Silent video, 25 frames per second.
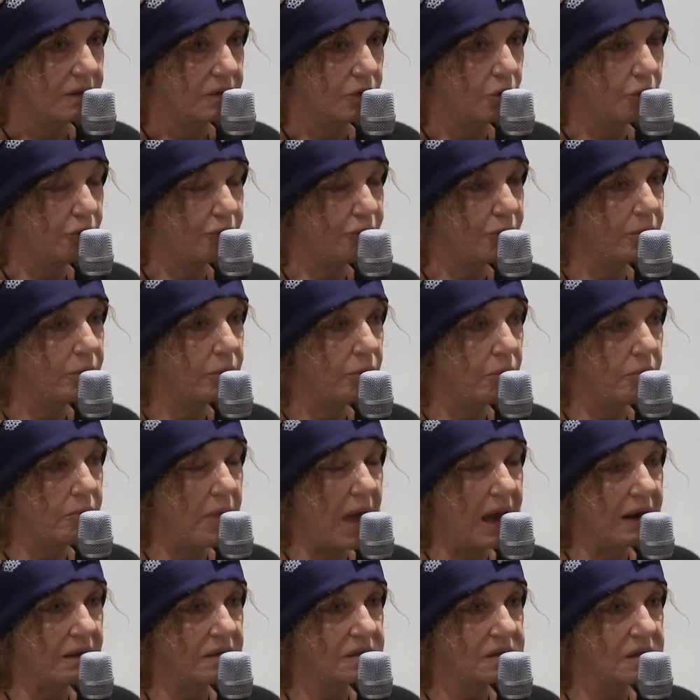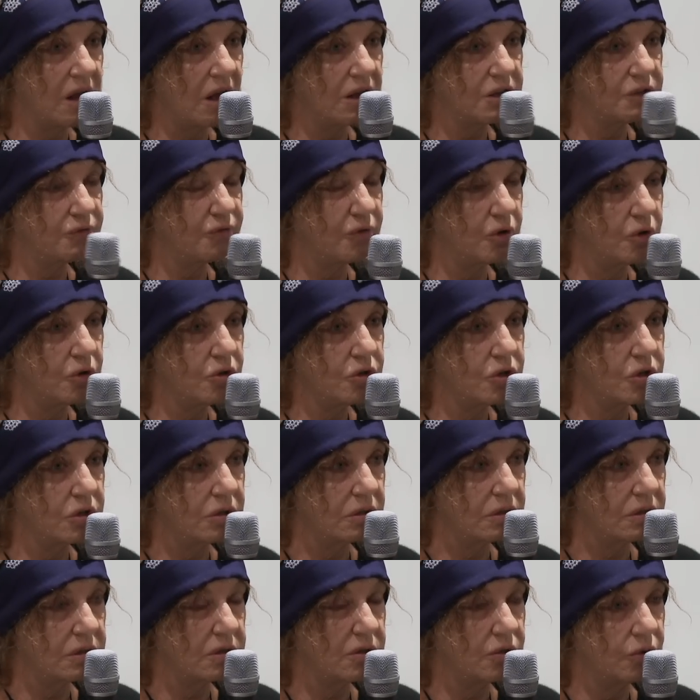or from romanticized
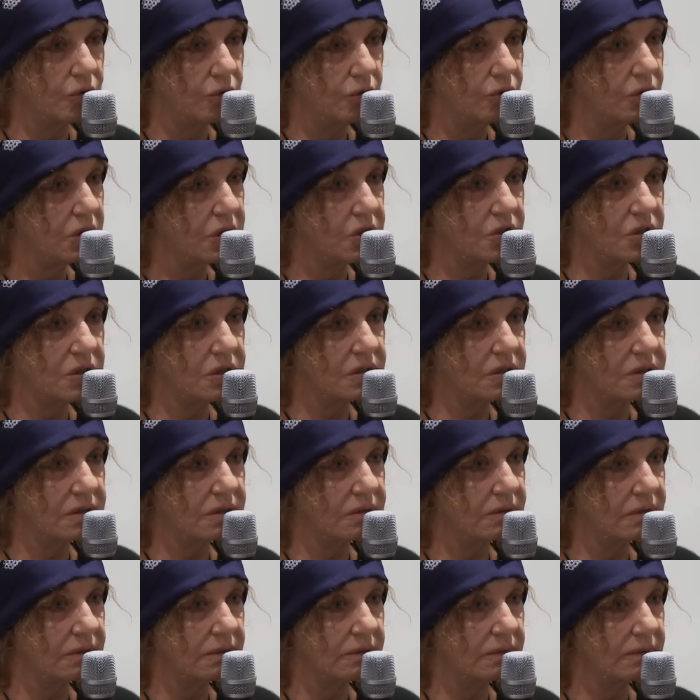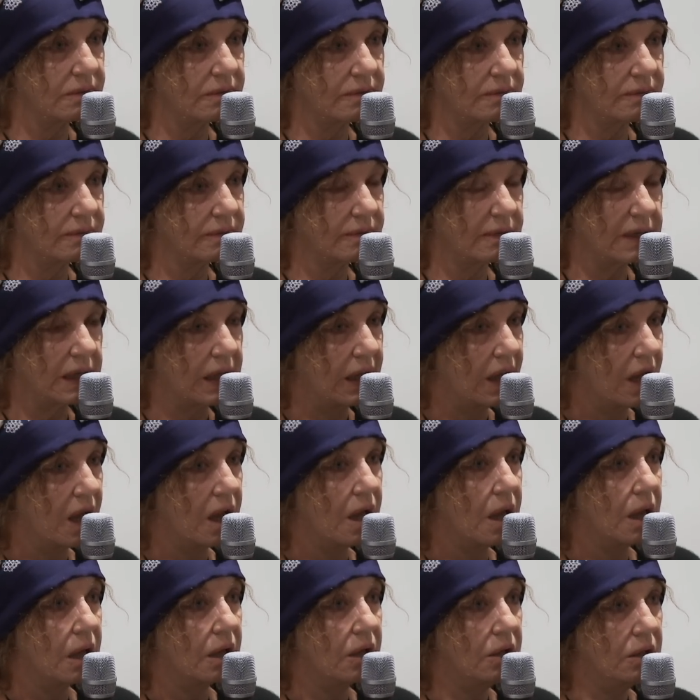versions, you know. It's just,
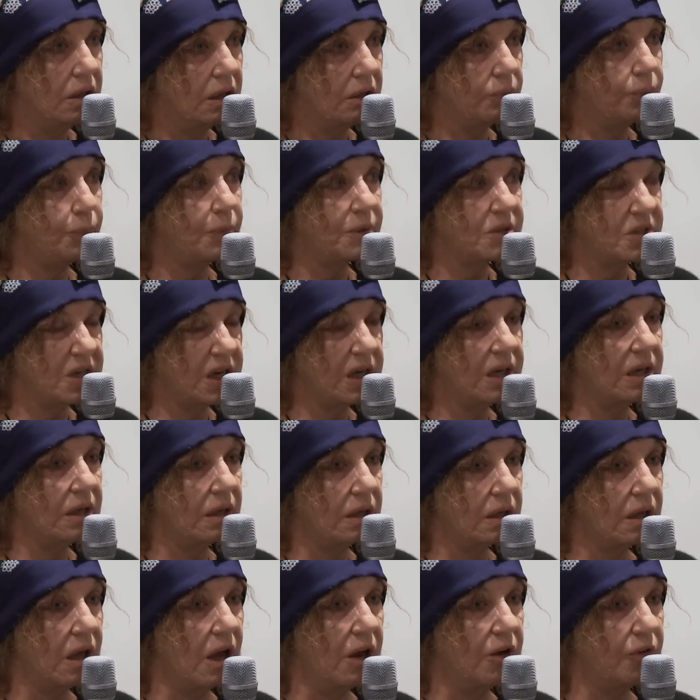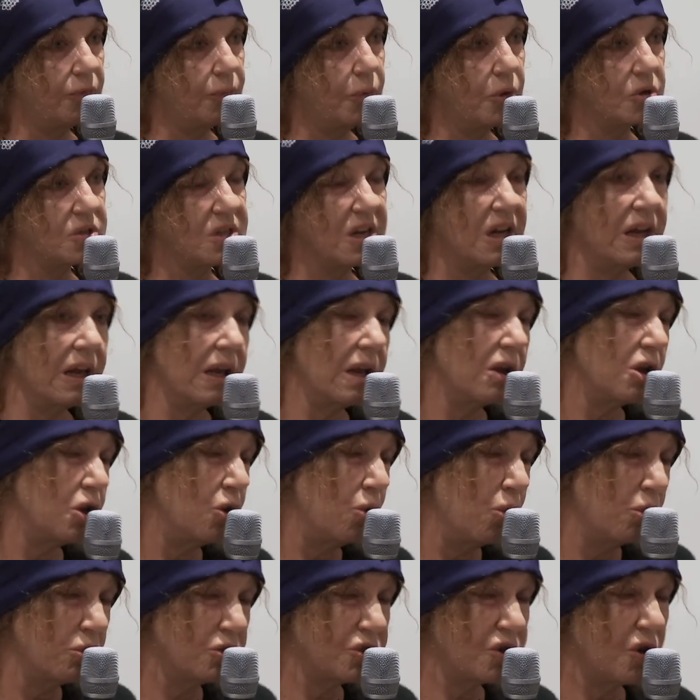you need a particular kind of personality.
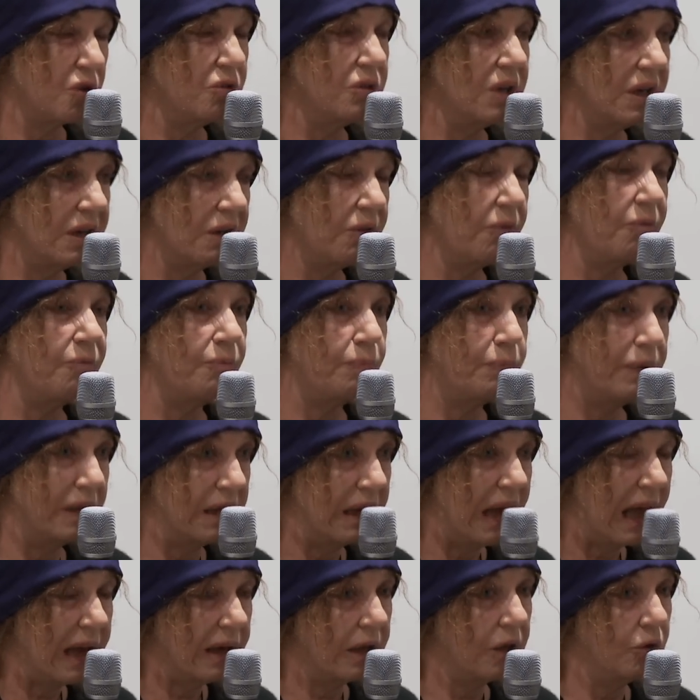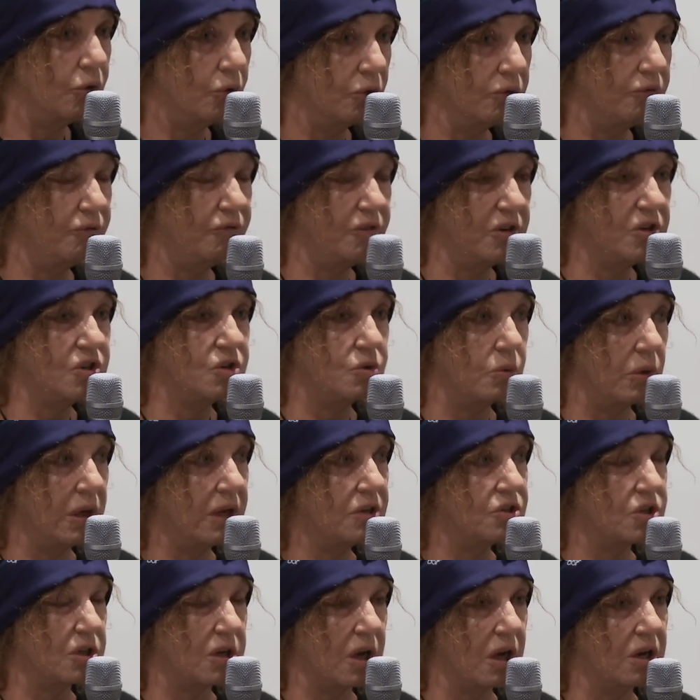You also need a bloody good visual
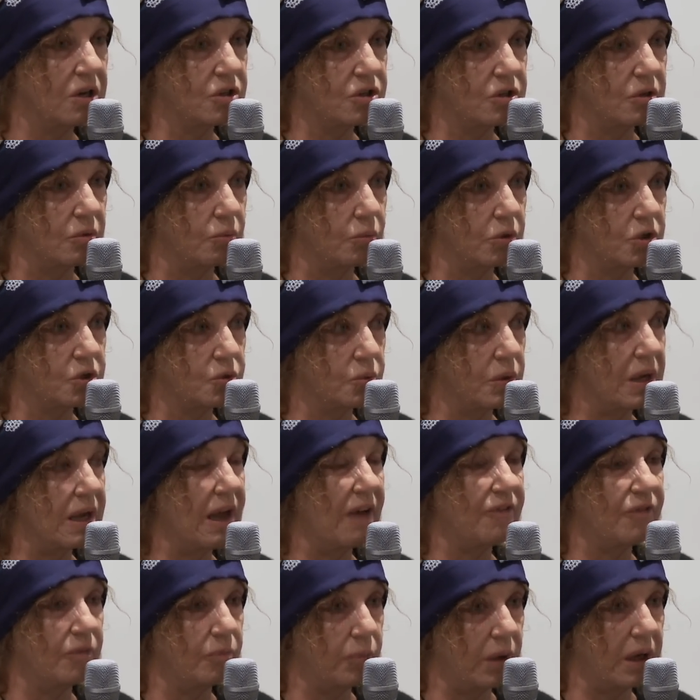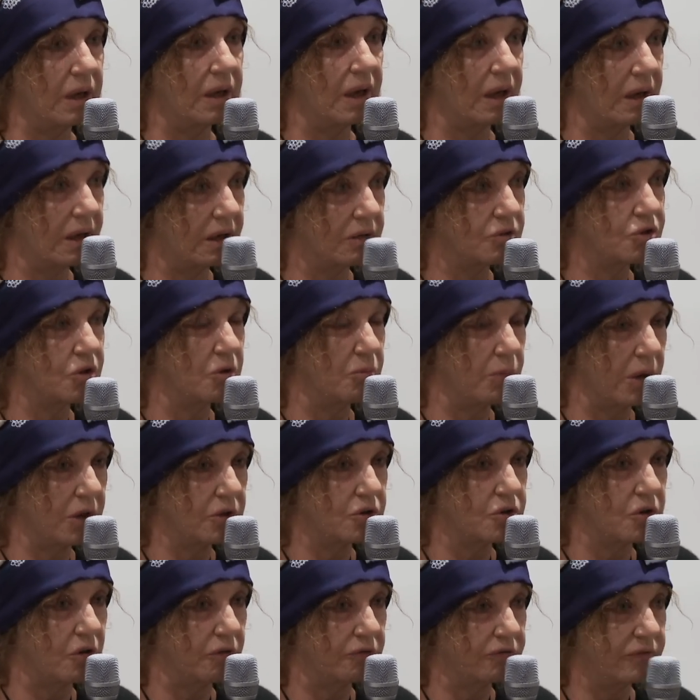education, which we haven't been getting too
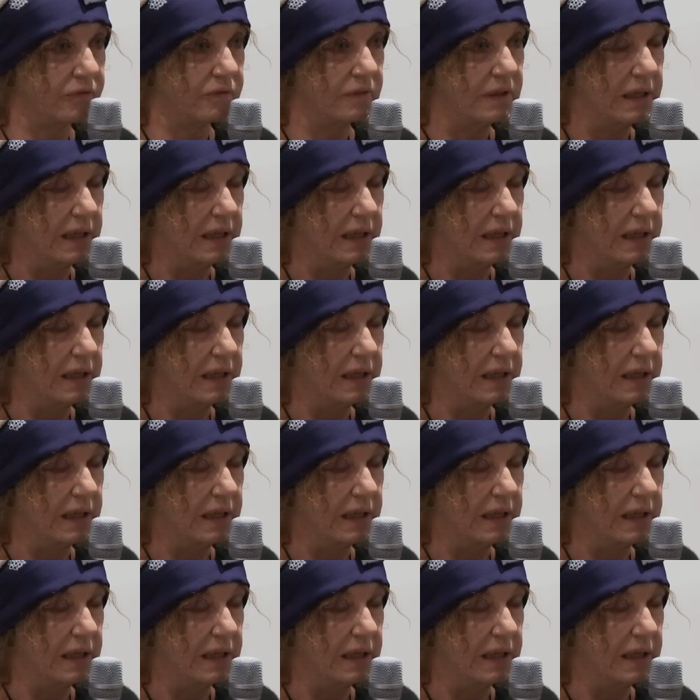much of